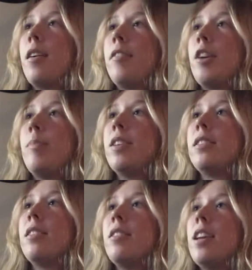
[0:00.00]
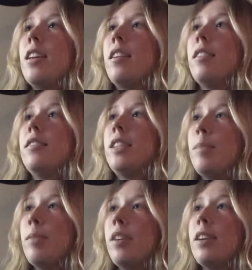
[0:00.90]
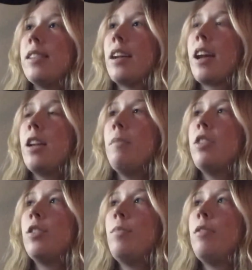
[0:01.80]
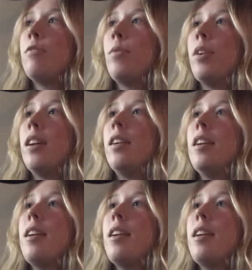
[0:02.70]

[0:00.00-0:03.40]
therapists to think deeper, as I kind of mentioned before.